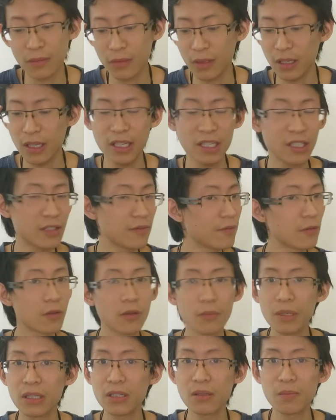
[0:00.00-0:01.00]
these
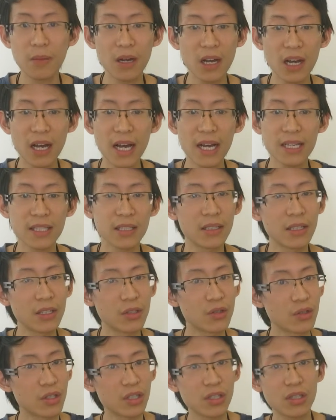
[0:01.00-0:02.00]
fruit mince pies and their
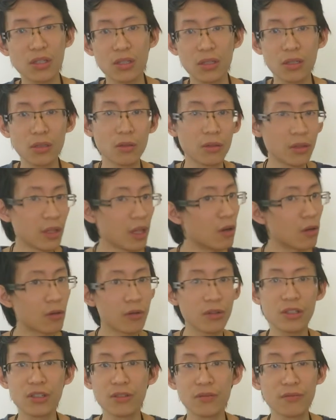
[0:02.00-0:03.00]
tradition or their
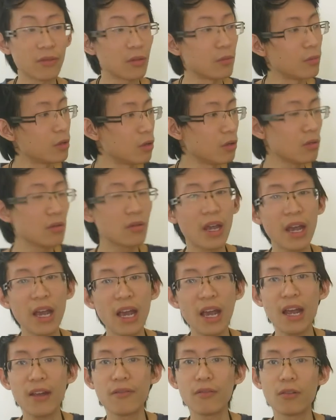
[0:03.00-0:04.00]
origin from the
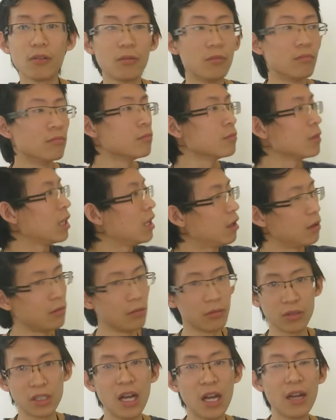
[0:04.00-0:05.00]
UK, from a
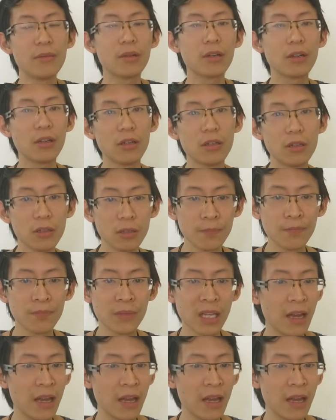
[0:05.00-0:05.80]
long time ago,